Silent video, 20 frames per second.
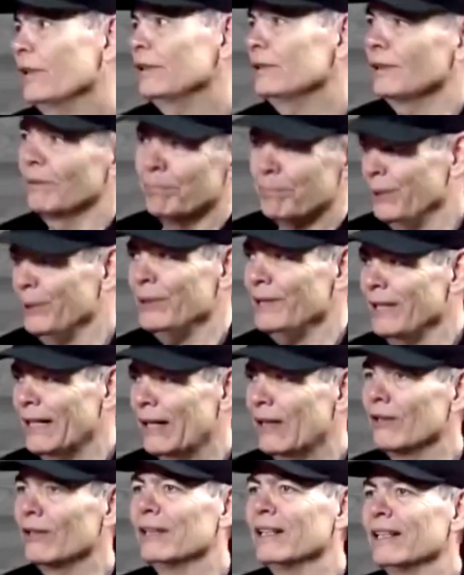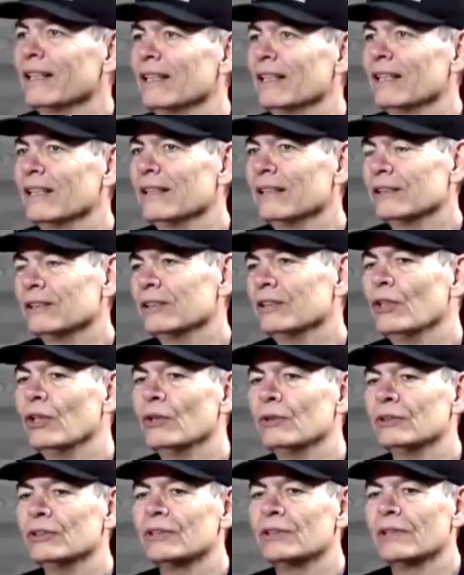billionaire
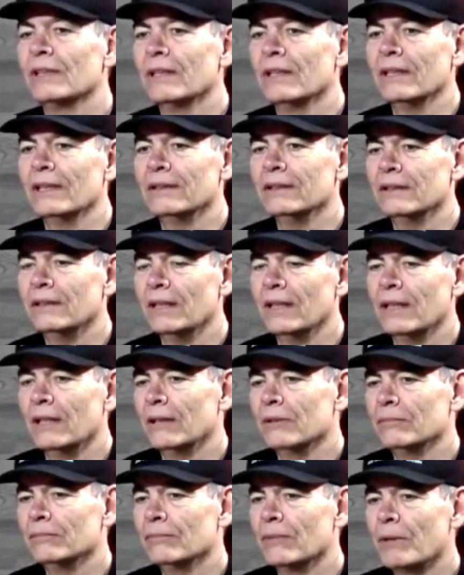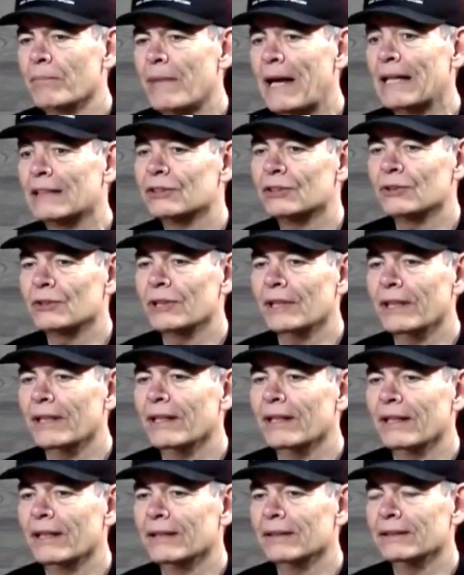connotes a
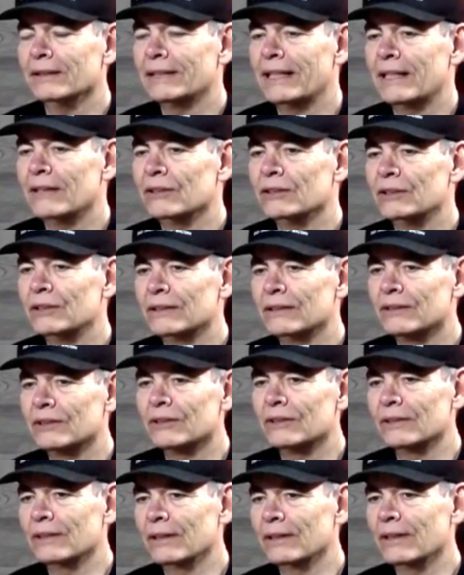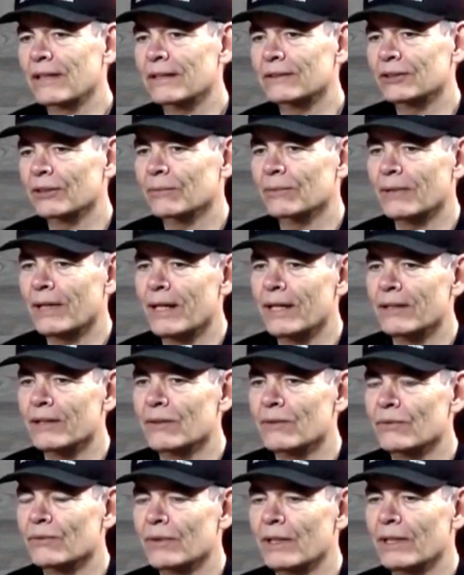mastery and intelligence and at some kind
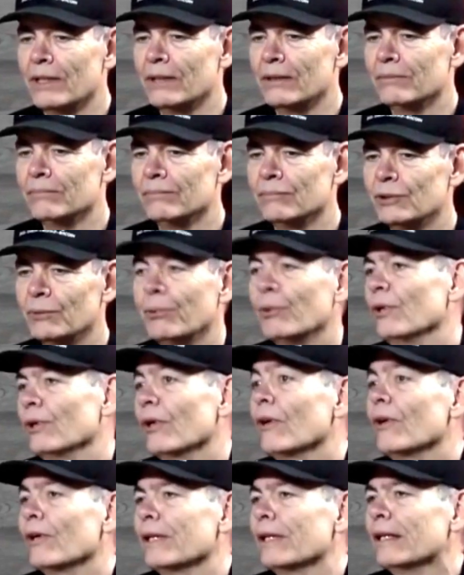of superiority.